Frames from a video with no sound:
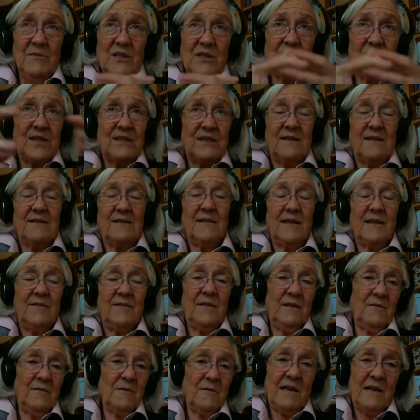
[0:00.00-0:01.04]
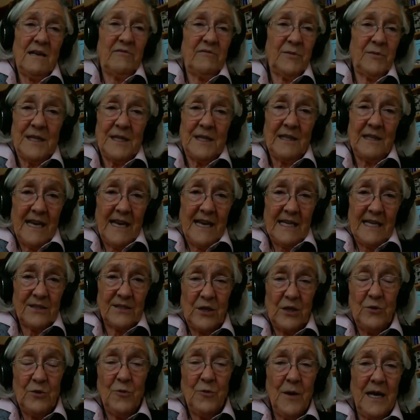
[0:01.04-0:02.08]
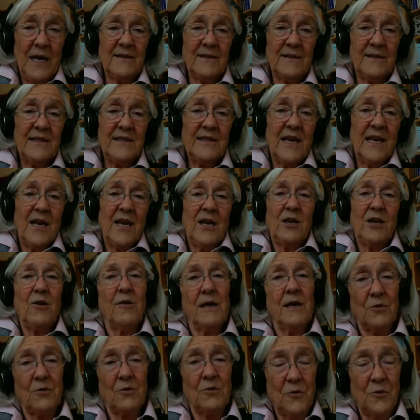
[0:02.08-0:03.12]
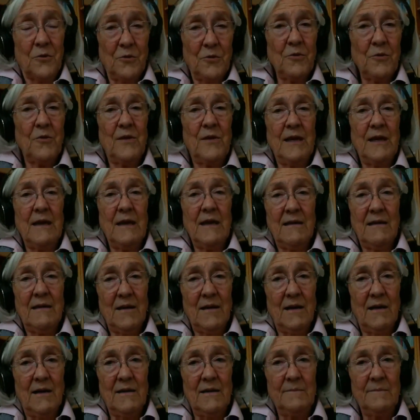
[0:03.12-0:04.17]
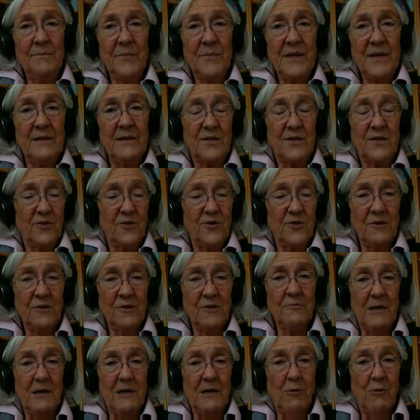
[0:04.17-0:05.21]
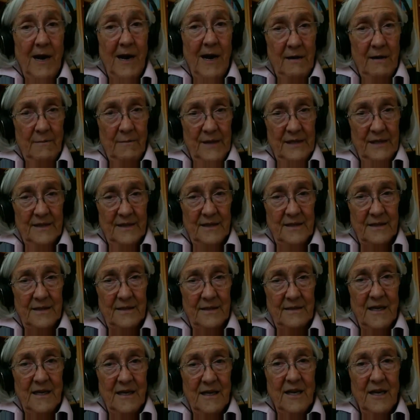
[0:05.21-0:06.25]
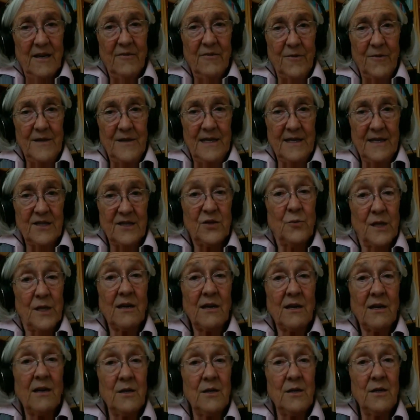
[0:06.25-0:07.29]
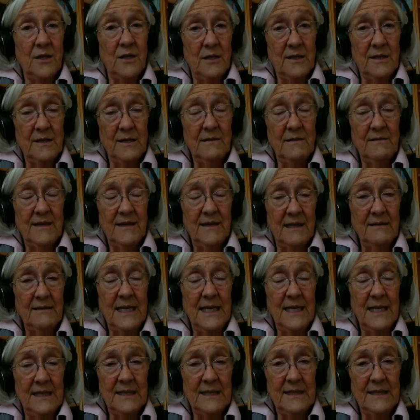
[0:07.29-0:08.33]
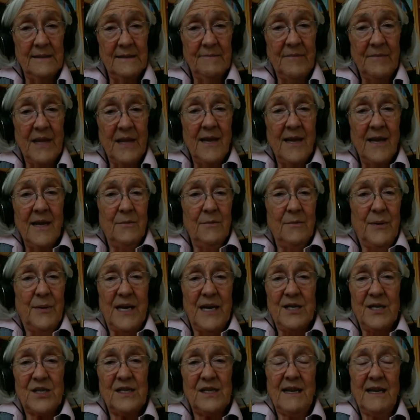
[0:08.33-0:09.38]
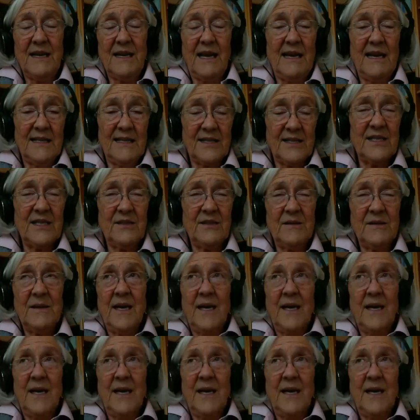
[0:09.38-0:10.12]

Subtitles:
spent the last 2 weeks going through the institutional requirements for this, which are good. They're needed. The patient has to